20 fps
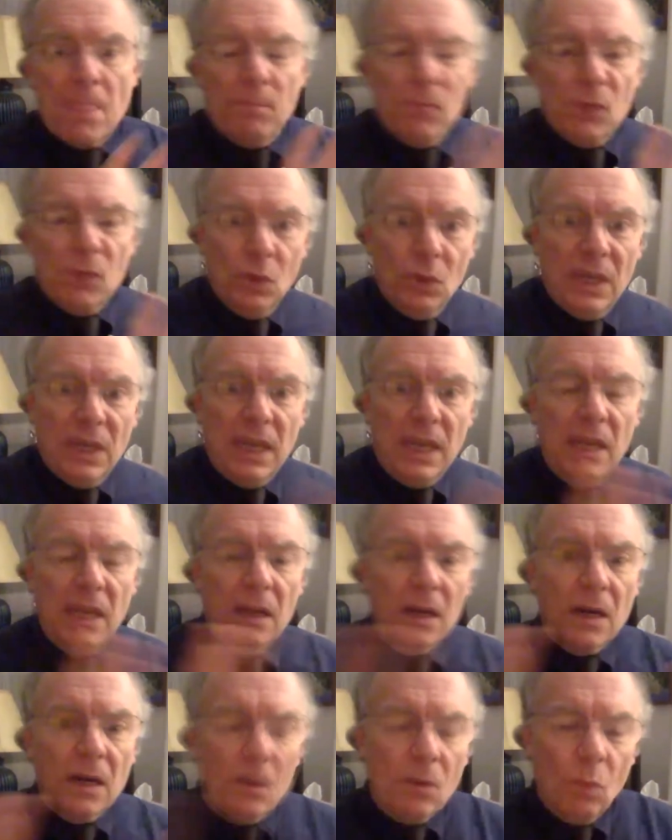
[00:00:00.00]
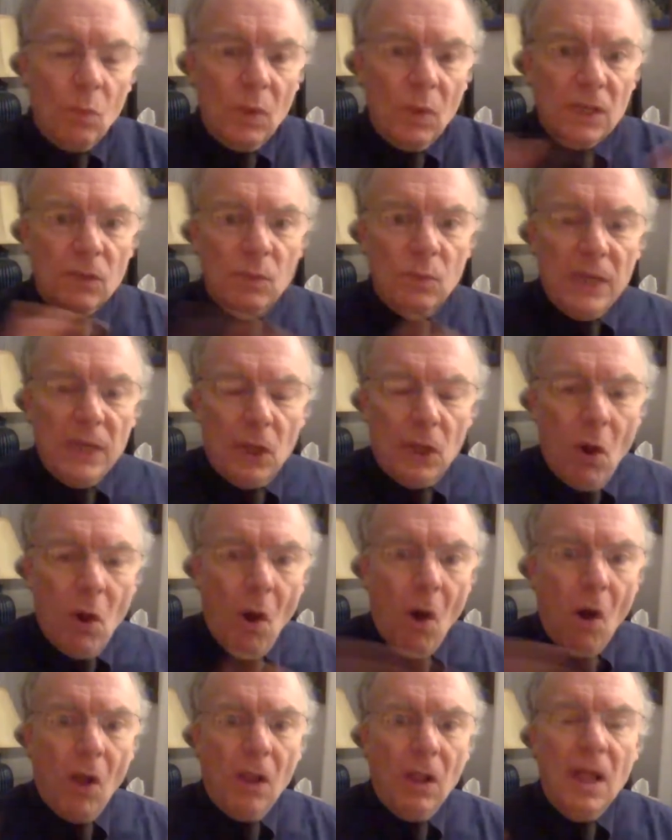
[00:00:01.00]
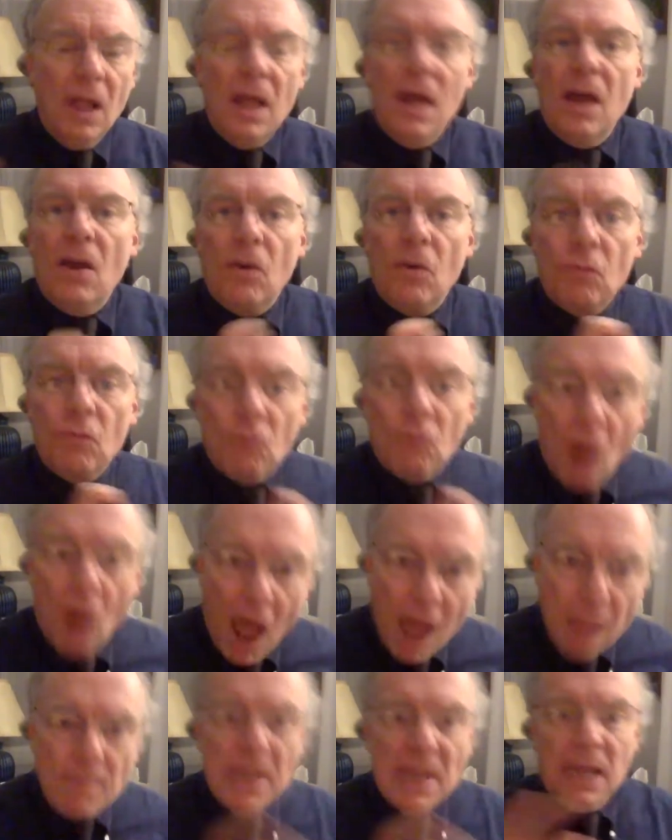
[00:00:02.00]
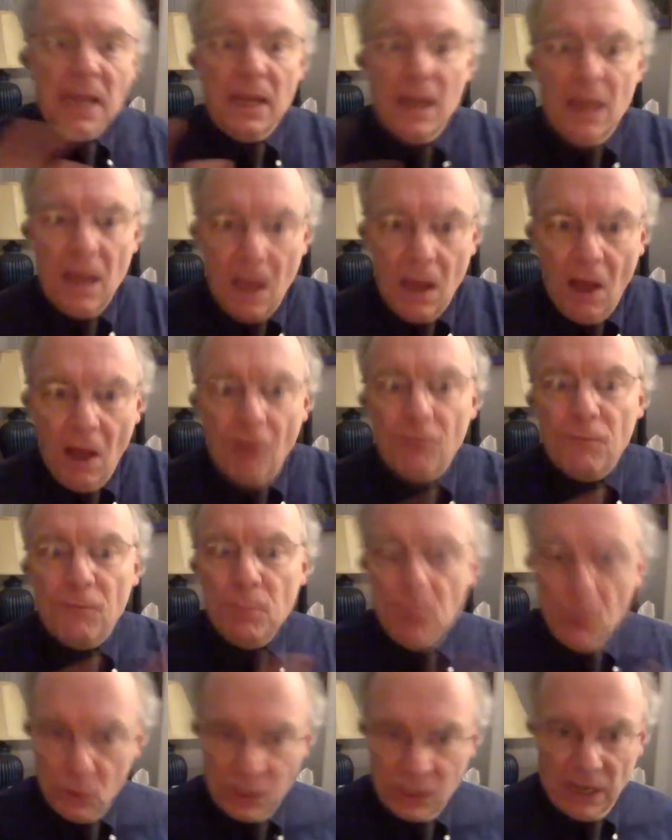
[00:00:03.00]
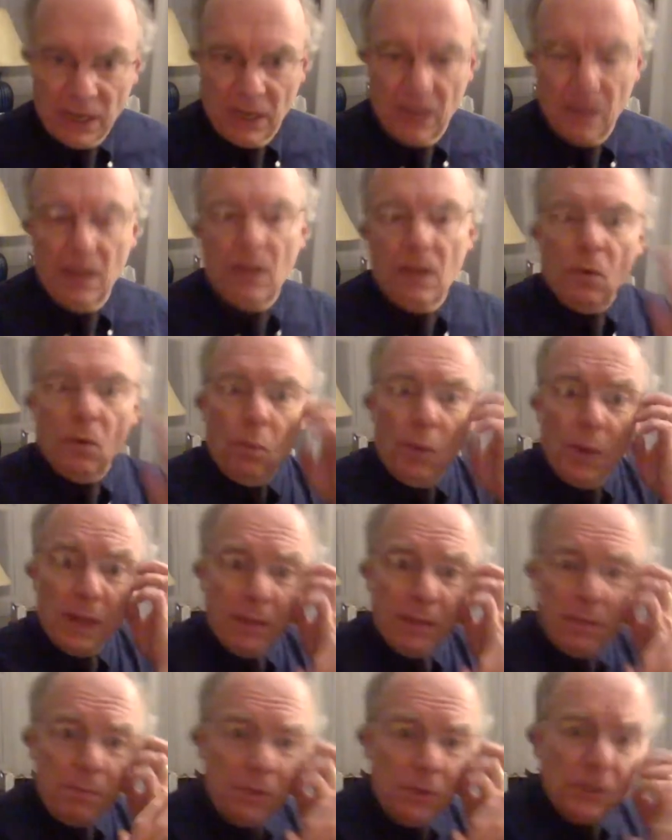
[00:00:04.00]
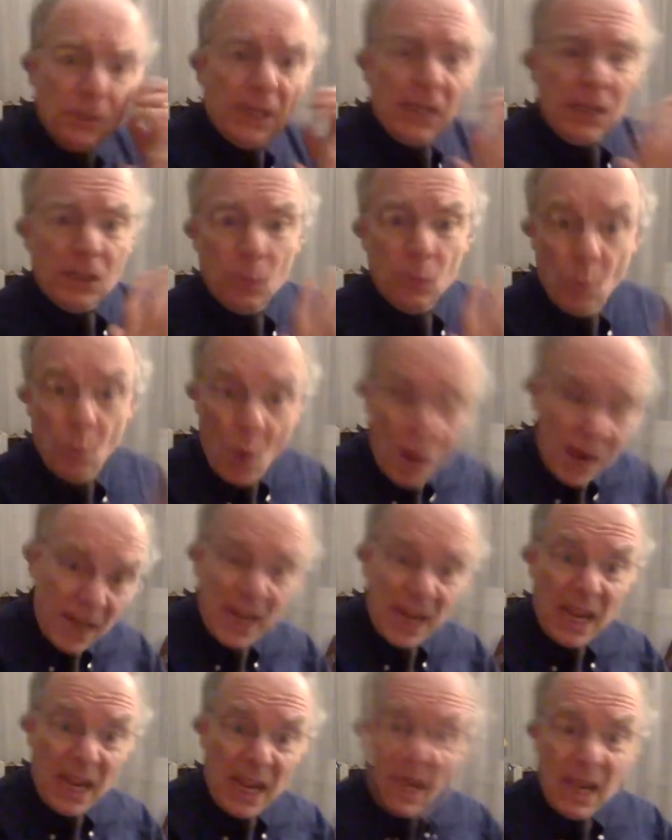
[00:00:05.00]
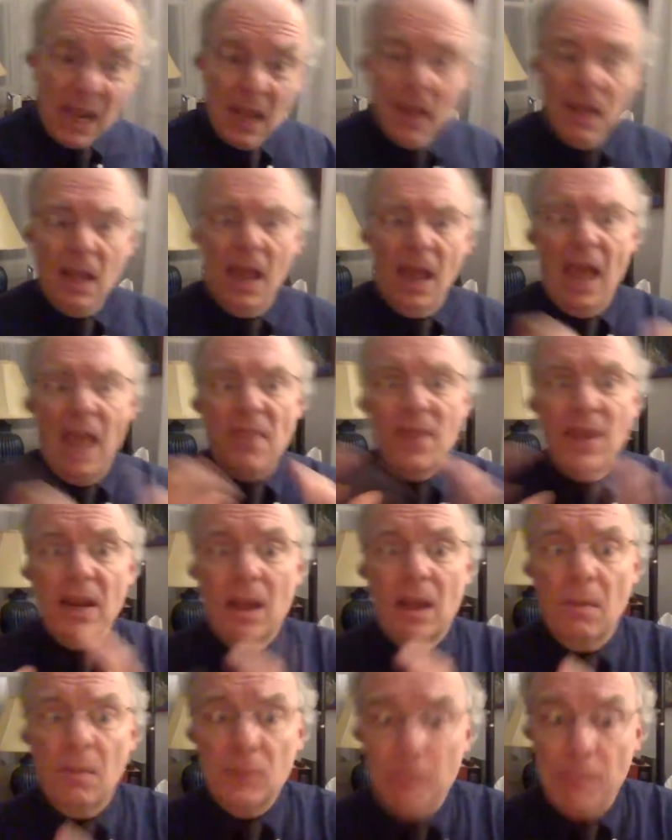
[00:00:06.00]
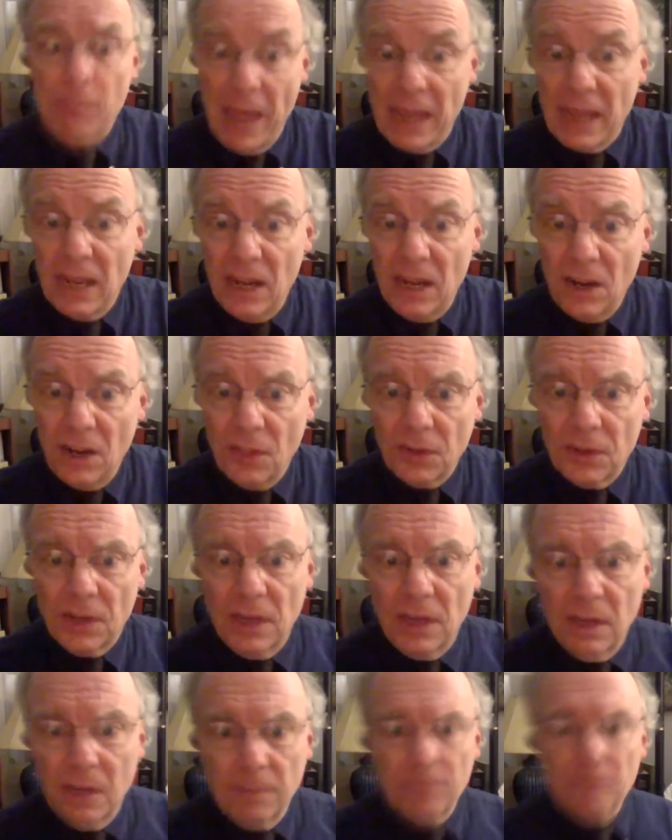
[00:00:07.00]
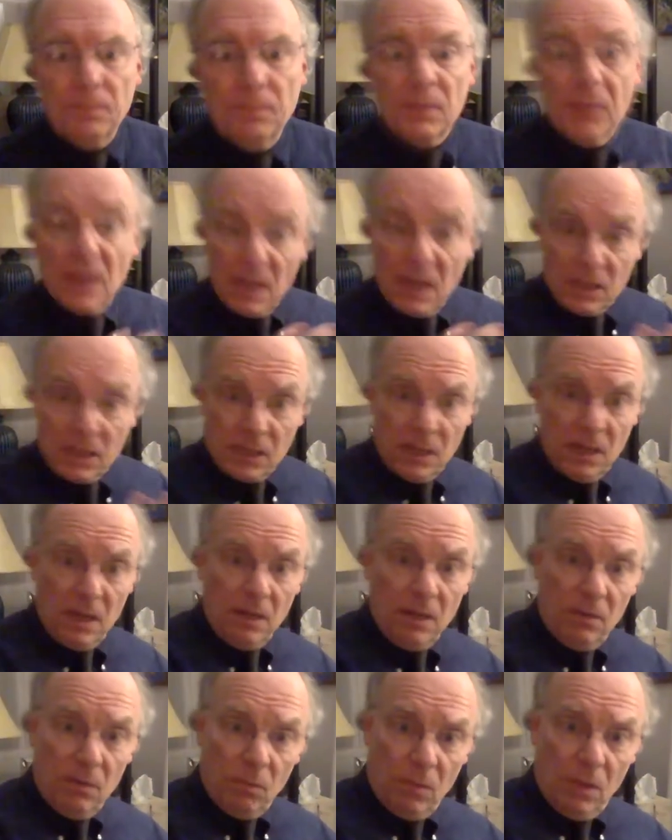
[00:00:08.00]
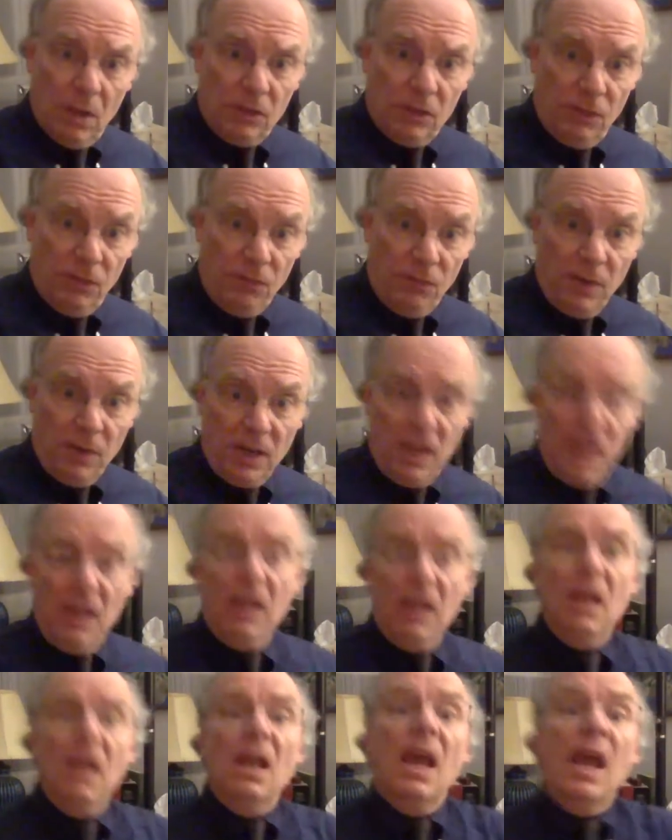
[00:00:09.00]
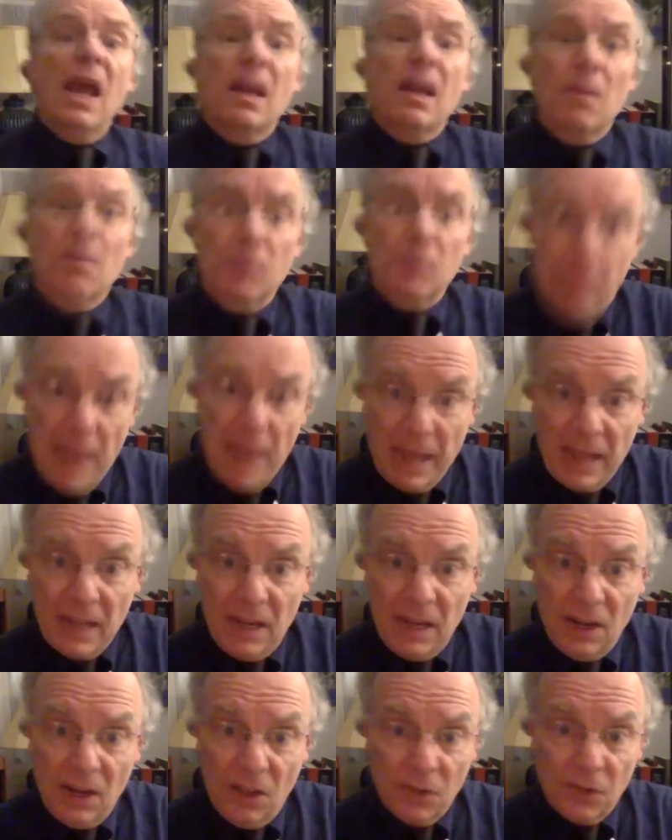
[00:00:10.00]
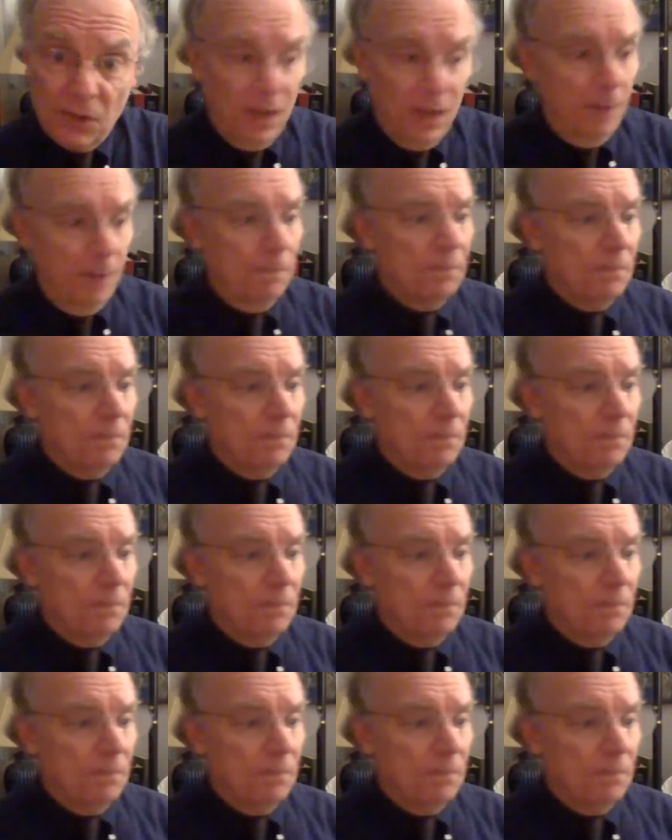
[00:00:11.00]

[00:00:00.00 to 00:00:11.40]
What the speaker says: You'll hear what we call rhyming of music, where the music is in one key, and then it comes back in another key. It's in a different key, and it comes back in another key.